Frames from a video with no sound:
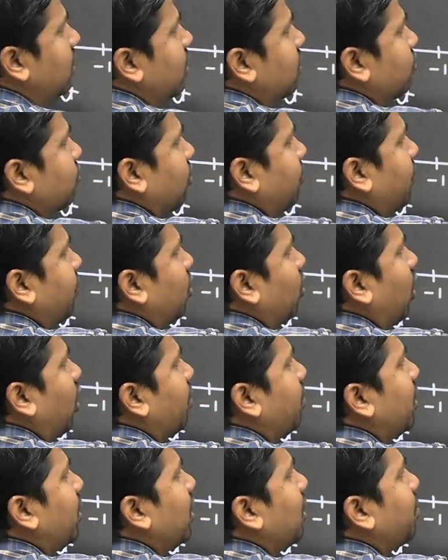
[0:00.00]
So if you're
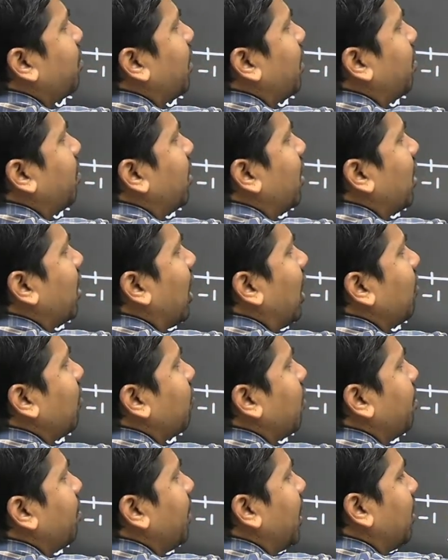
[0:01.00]
dropping a perpendicular line
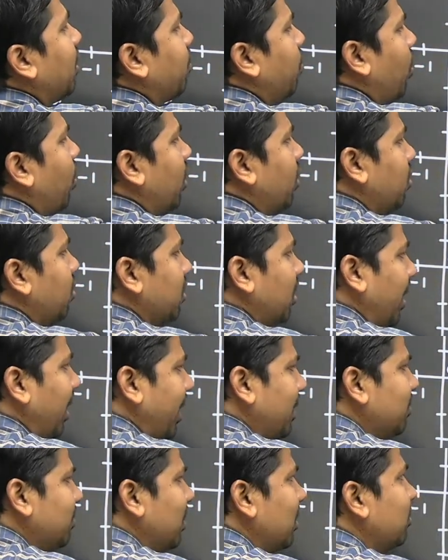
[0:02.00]
from that point to the
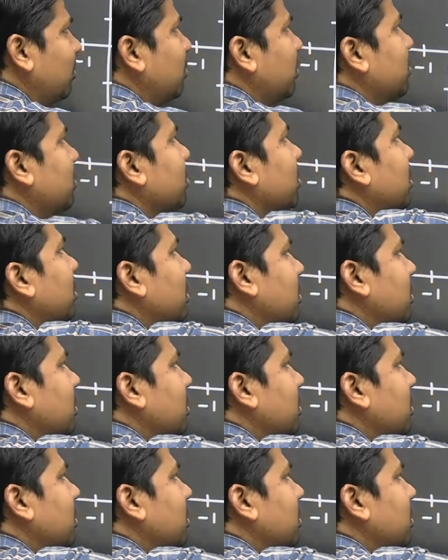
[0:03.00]
x-axis,